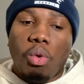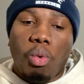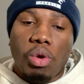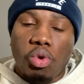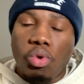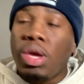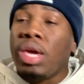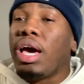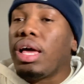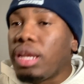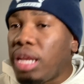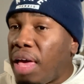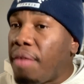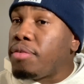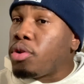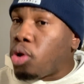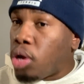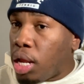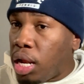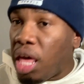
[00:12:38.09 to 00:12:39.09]
When you get
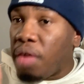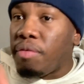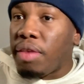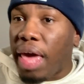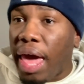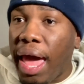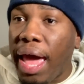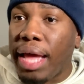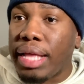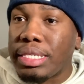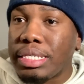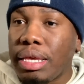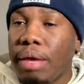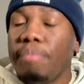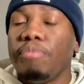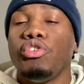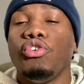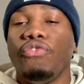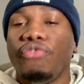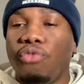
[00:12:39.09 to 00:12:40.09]
11 on 11
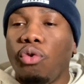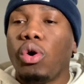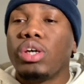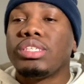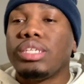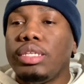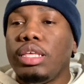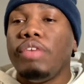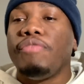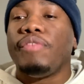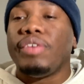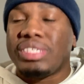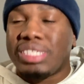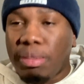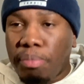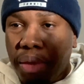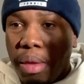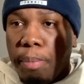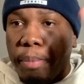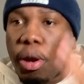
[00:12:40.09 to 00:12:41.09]
hats, you force the defense
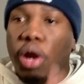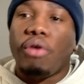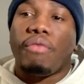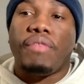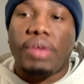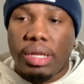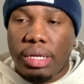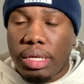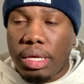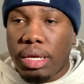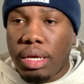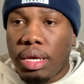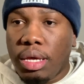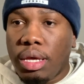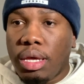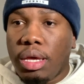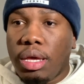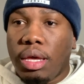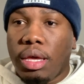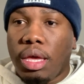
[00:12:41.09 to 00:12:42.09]
to be perfect.
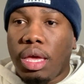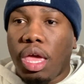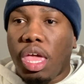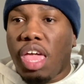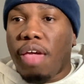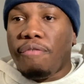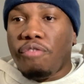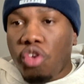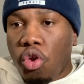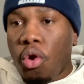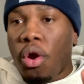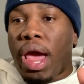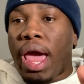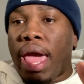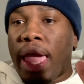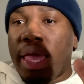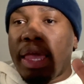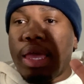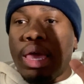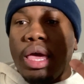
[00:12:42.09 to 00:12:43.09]
If you're
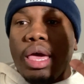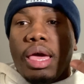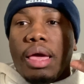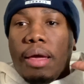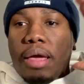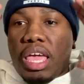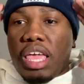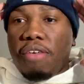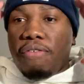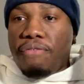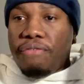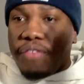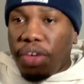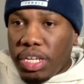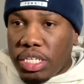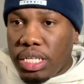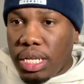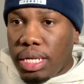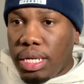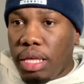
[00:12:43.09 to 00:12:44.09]
a
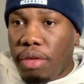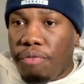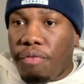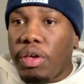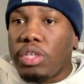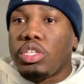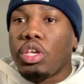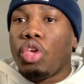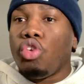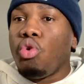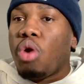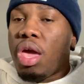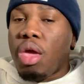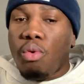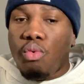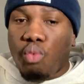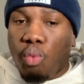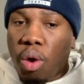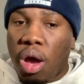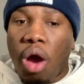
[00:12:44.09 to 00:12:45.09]
efficient defense, or you're
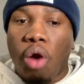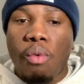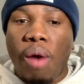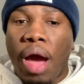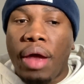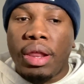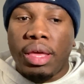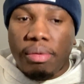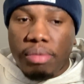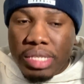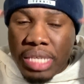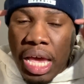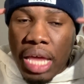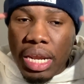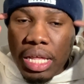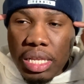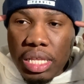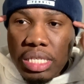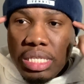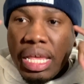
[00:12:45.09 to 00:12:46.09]
a well-rounded,
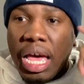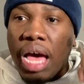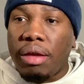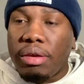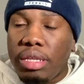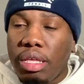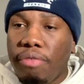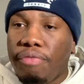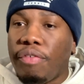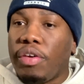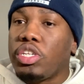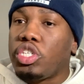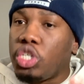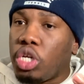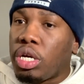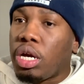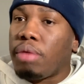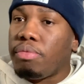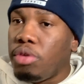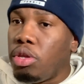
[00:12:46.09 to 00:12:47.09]
technically sound defense,
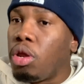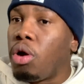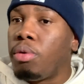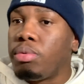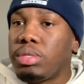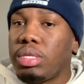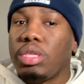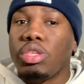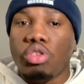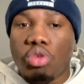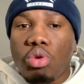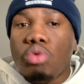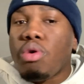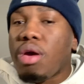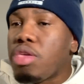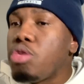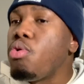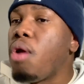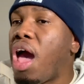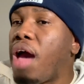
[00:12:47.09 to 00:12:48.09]
you're
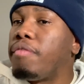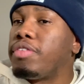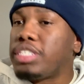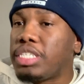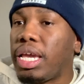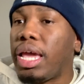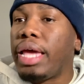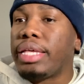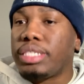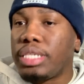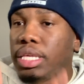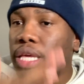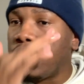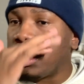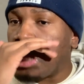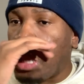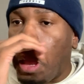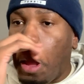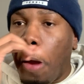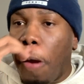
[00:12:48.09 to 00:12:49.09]
you have a chance
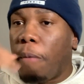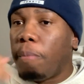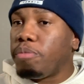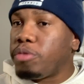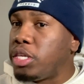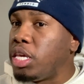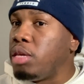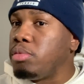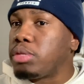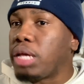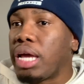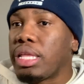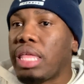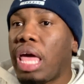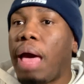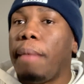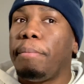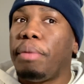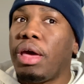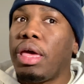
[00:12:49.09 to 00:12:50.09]
against teams like
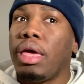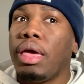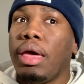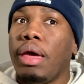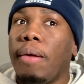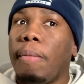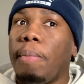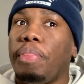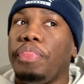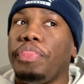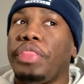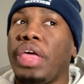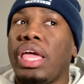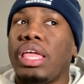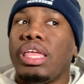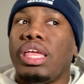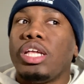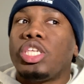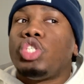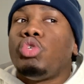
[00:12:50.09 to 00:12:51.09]
that, but they
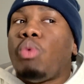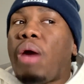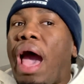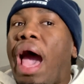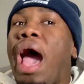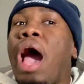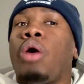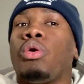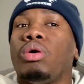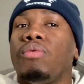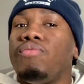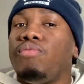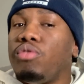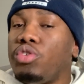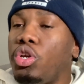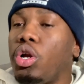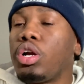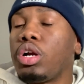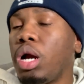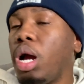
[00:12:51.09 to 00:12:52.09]
get you out
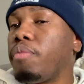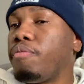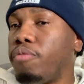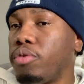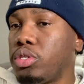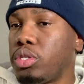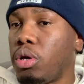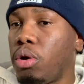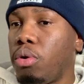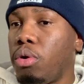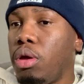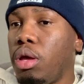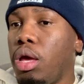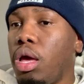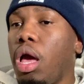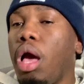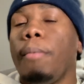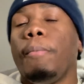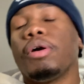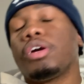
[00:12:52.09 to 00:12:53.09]
of your comfort zone.
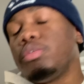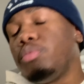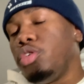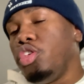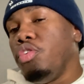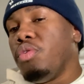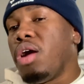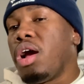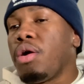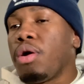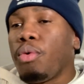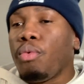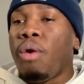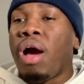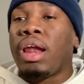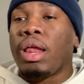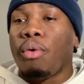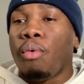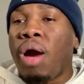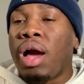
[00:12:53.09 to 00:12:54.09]
Because when you run
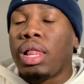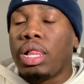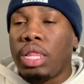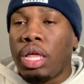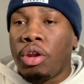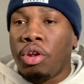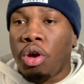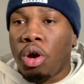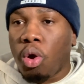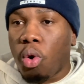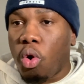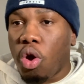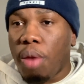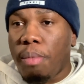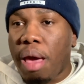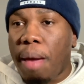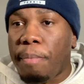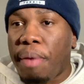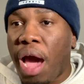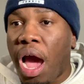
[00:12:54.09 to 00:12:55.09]
Riley Leonard on
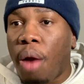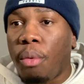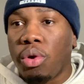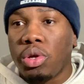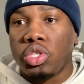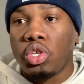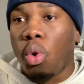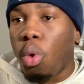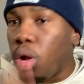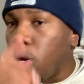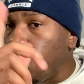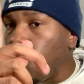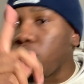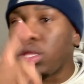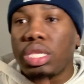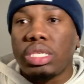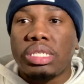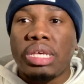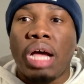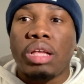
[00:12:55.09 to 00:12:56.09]
quarterback powers, going
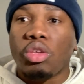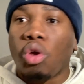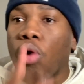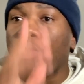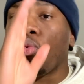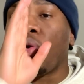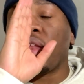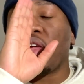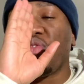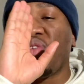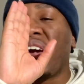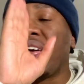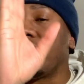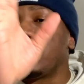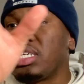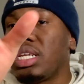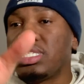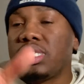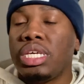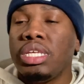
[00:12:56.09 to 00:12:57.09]
north and south, running right
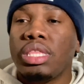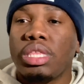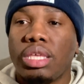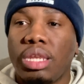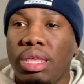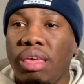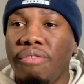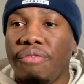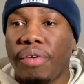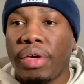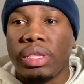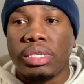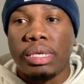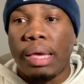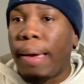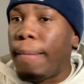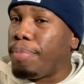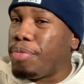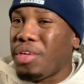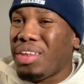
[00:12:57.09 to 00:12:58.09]
into the teeth of the
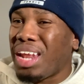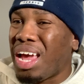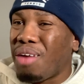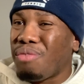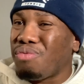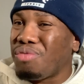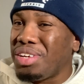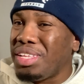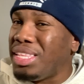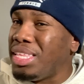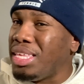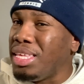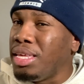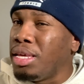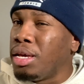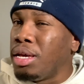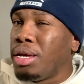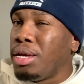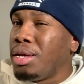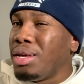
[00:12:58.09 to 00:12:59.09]
defense, you're not
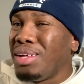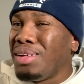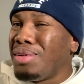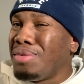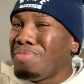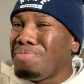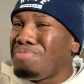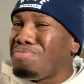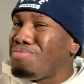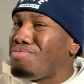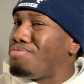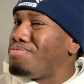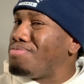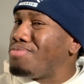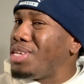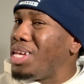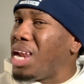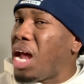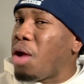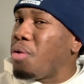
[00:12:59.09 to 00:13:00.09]
really
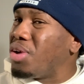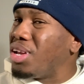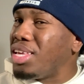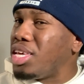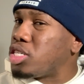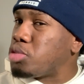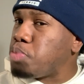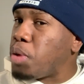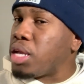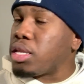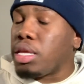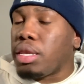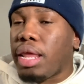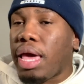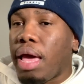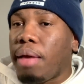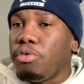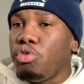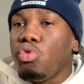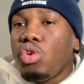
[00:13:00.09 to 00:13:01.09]
expecting
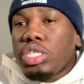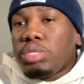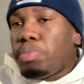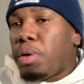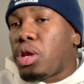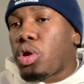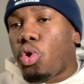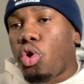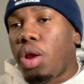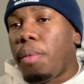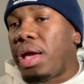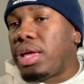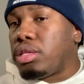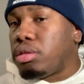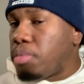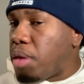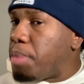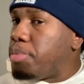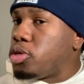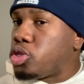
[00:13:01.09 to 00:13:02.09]
that. You expect the quarterback
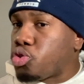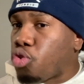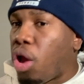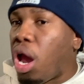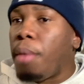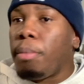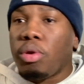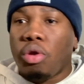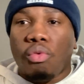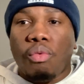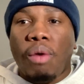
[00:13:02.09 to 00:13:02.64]
to maybe scramble